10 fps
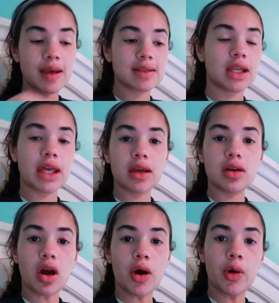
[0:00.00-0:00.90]
basically
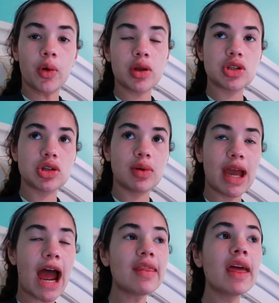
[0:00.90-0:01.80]
like go to
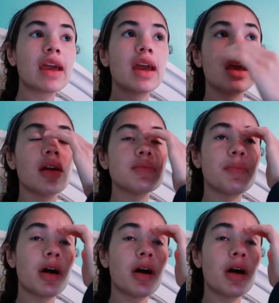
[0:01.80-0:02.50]
we had like a